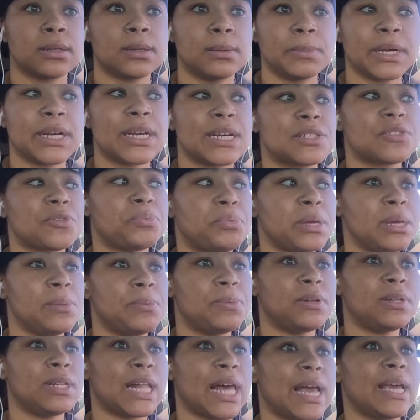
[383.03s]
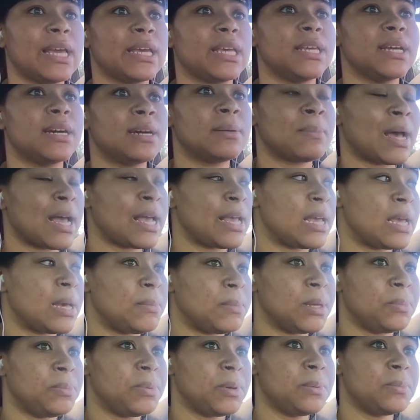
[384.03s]
Because of people like Young
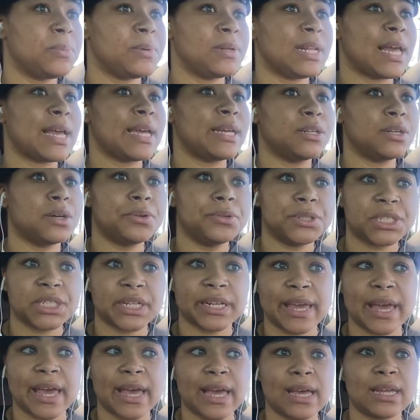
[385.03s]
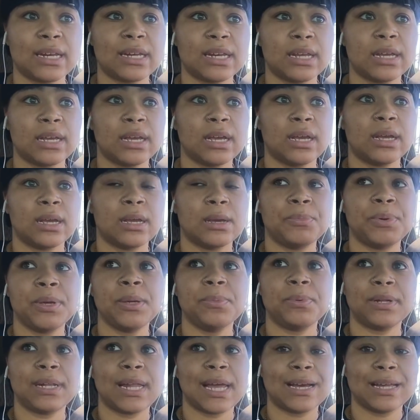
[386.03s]
Miami, people like Doja Cat,
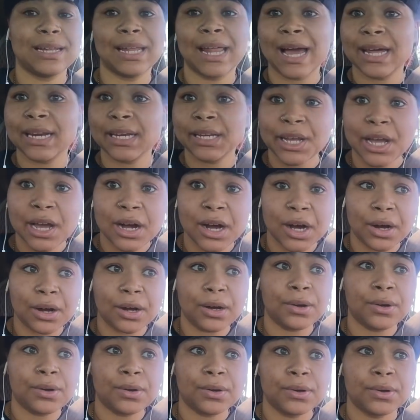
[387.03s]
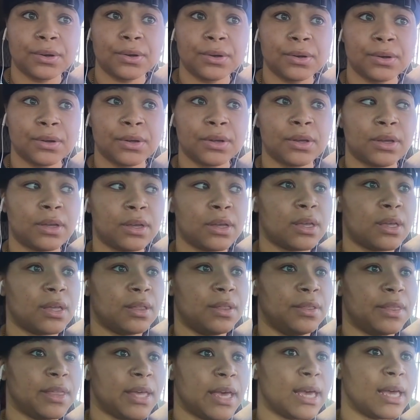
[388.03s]
people like a lot of y'all
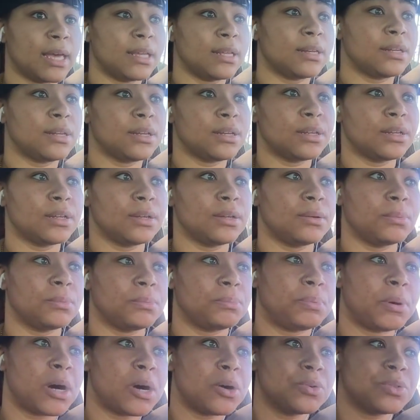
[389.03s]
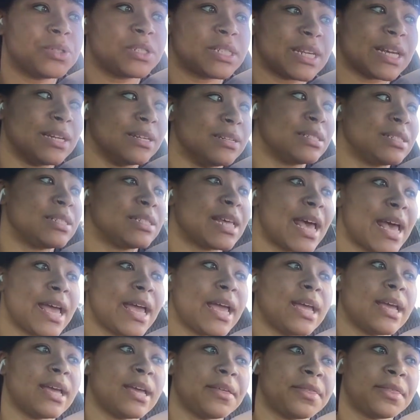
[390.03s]
that post and
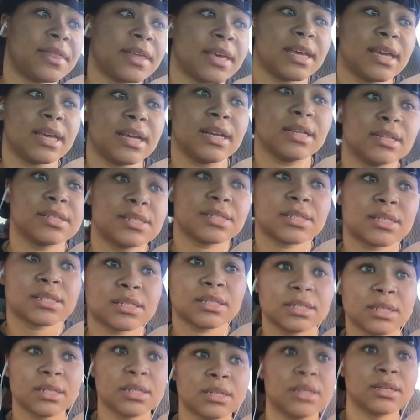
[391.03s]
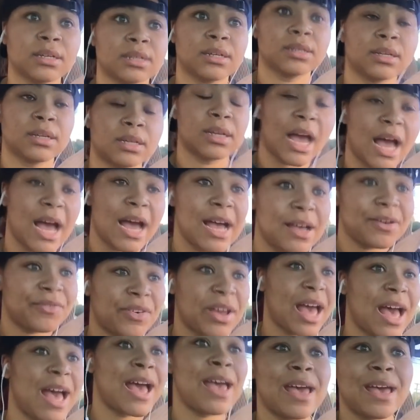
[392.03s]
say things. I
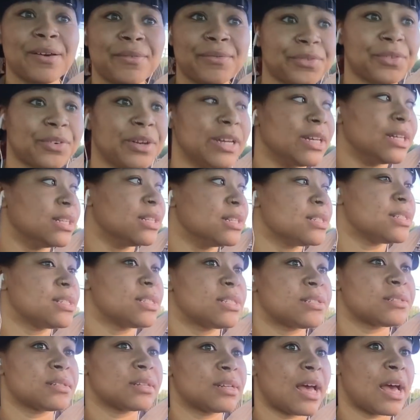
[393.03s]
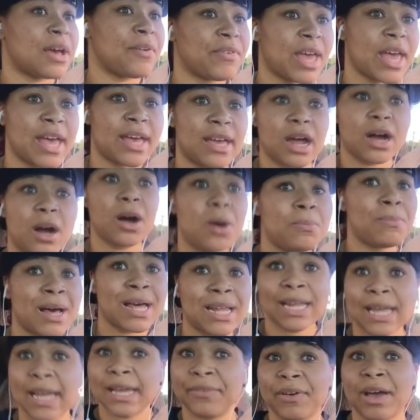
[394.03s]
have friends. All
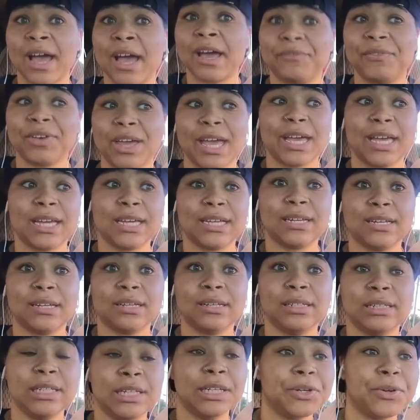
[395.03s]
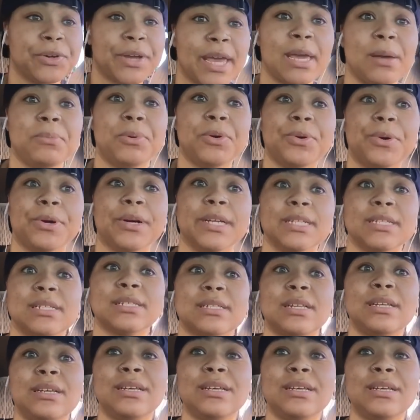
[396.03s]
my life I have had little gay boys